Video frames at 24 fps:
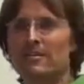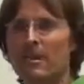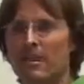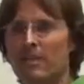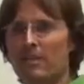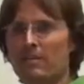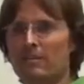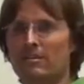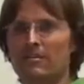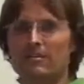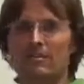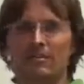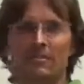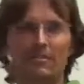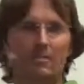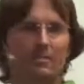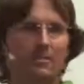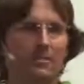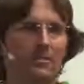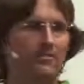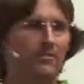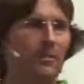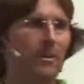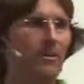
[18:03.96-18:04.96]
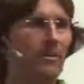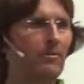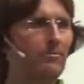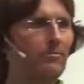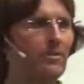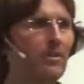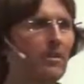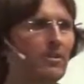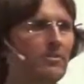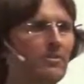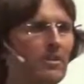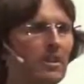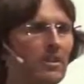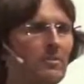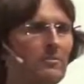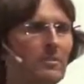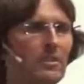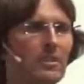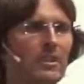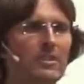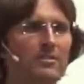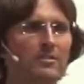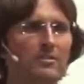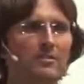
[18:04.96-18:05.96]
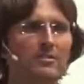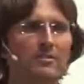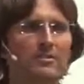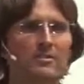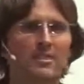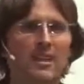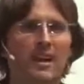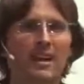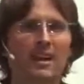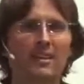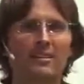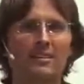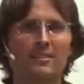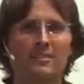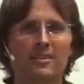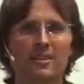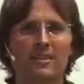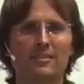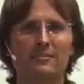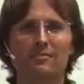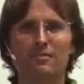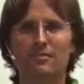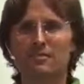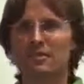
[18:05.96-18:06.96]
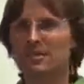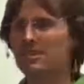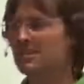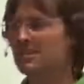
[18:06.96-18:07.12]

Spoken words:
So, the very first thing we need to start to think of